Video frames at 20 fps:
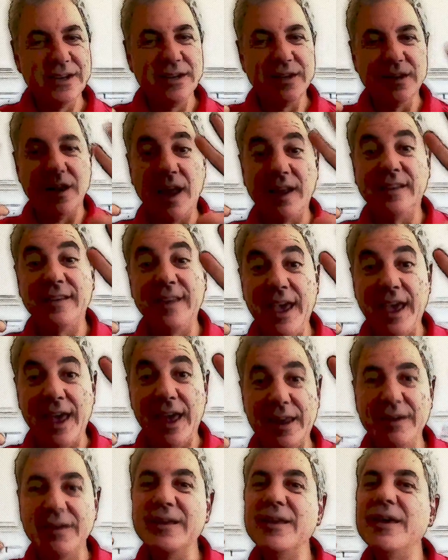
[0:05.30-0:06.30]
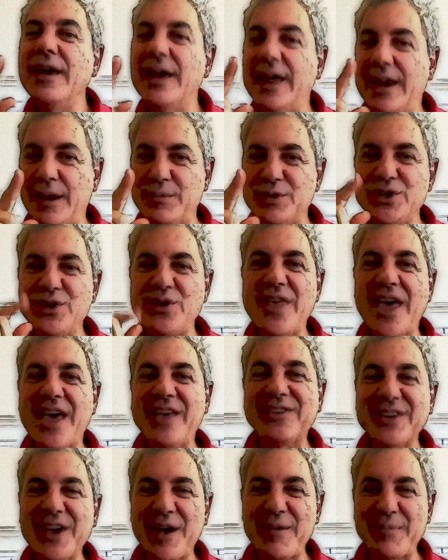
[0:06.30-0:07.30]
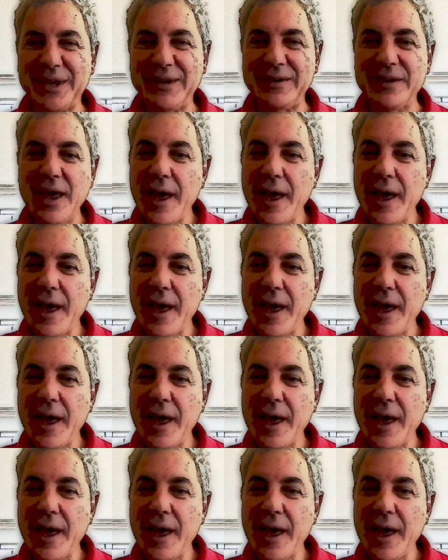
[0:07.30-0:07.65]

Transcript: Not ten, and I'm sure that's coming.